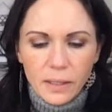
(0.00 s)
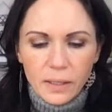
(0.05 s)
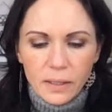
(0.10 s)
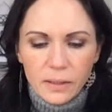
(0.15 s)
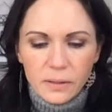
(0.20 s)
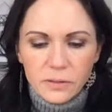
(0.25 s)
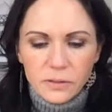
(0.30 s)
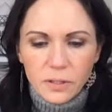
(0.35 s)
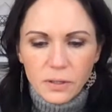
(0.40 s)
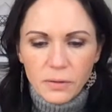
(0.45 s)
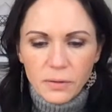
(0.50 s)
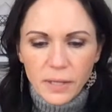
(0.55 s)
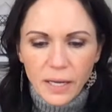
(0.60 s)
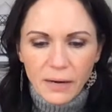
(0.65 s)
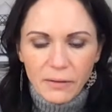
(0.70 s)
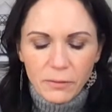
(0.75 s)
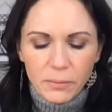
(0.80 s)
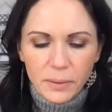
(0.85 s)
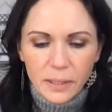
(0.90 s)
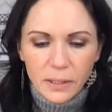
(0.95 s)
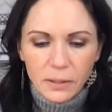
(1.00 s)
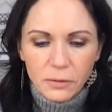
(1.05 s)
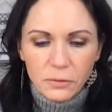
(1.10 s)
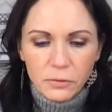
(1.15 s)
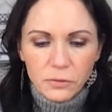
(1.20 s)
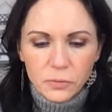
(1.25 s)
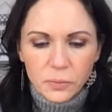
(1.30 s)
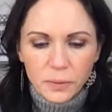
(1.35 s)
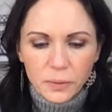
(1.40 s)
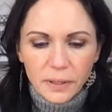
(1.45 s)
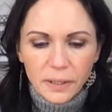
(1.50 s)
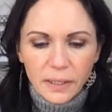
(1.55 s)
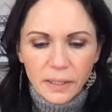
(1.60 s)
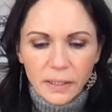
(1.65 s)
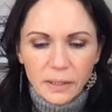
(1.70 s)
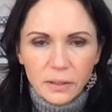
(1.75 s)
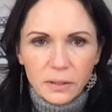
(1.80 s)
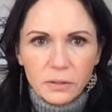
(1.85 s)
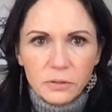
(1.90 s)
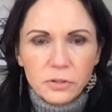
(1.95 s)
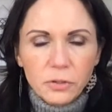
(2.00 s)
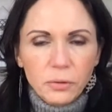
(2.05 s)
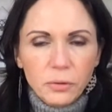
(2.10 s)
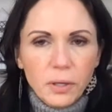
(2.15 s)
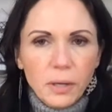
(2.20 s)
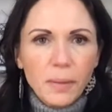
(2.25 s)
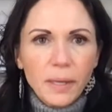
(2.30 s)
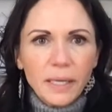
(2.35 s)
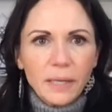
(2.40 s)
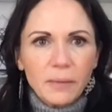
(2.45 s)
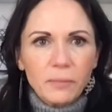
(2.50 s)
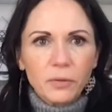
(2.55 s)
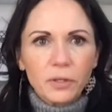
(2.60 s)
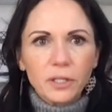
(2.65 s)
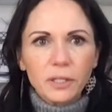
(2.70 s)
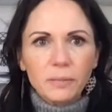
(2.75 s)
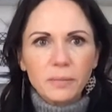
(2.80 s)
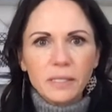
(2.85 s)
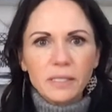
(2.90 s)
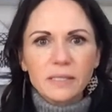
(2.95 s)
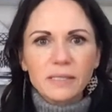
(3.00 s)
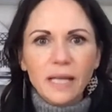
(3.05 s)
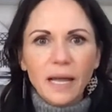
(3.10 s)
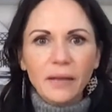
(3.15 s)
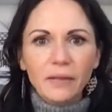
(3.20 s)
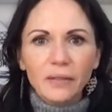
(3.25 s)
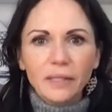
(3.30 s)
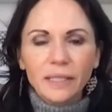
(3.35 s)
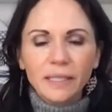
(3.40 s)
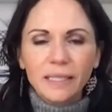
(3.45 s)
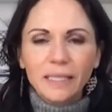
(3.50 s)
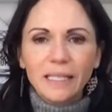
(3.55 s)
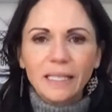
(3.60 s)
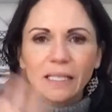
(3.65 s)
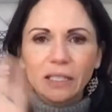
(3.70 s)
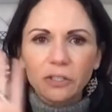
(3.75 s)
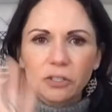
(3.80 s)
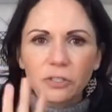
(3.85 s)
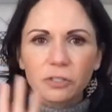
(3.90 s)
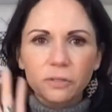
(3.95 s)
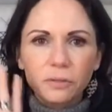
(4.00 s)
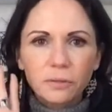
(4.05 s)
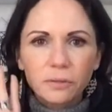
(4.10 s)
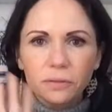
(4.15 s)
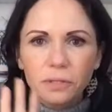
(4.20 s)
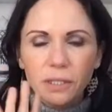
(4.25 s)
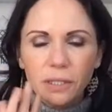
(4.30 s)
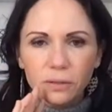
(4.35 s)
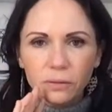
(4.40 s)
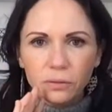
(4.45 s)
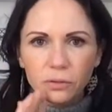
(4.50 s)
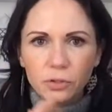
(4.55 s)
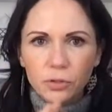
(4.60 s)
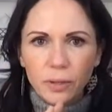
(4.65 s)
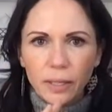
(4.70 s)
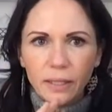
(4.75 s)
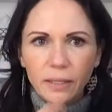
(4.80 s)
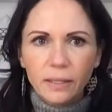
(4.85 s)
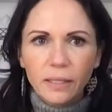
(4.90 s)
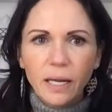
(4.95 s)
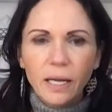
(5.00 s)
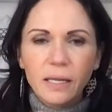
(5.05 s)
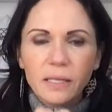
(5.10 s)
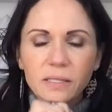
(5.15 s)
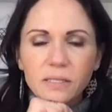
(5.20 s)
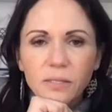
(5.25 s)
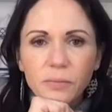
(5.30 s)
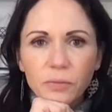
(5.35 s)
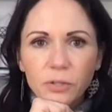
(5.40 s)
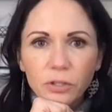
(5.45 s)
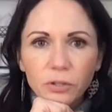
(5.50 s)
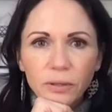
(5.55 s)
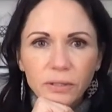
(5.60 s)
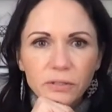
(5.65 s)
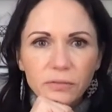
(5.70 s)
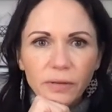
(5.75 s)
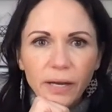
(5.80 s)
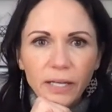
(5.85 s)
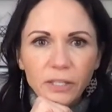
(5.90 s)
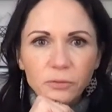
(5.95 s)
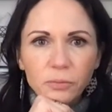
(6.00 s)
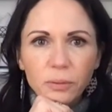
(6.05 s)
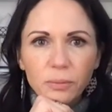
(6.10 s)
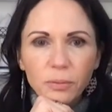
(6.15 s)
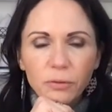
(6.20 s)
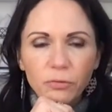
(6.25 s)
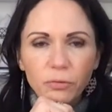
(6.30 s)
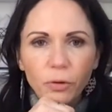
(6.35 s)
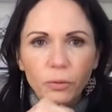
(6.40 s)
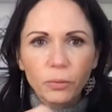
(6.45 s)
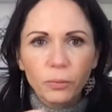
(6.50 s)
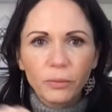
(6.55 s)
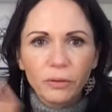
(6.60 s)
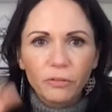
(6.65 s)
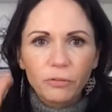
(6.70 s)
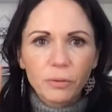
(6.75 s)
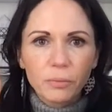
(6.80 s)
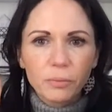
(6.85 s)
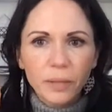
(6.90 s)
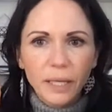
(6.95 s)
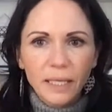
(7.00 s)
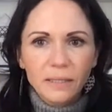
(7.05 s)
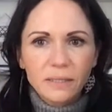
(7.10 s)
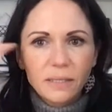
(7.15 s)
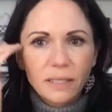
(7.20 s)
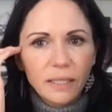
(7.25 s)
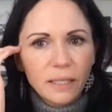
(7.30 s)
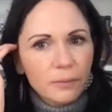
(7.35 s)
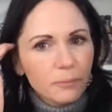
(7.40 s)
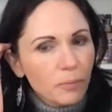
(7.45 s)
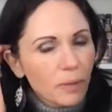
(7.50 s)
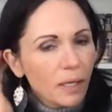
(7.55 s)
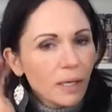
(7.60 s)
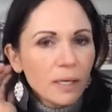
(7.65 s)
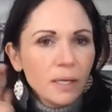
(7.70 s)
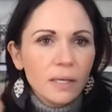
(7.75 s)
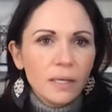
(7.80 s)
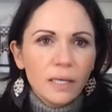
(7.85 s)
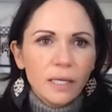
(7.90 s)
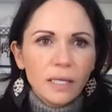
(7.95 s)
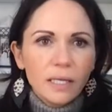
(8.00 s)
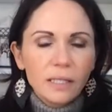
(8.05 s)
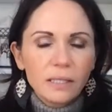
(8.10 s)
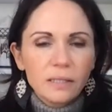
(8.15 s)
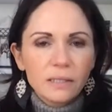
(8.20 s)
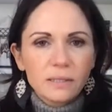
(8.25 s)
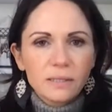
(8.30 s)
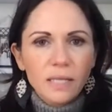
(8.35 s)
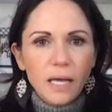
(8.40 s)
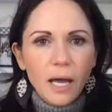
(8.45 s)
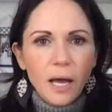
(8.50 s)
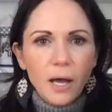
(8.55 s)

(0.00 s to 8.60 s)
so that everybody knows we're here. So come on in. We're going to be styling an Easter tiered tray today. It's something you guys have asked me before when we've been painting is